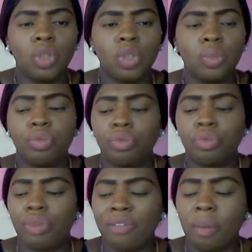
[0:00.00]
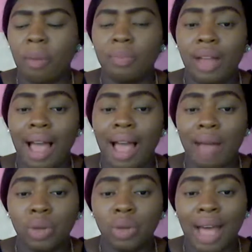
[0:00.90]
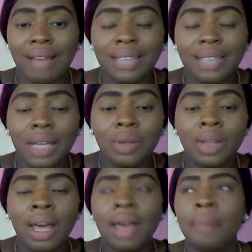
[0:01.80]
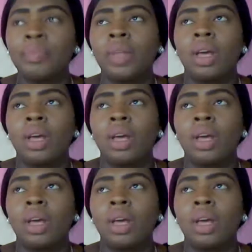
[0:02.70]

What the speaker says: to right from how to counsel them,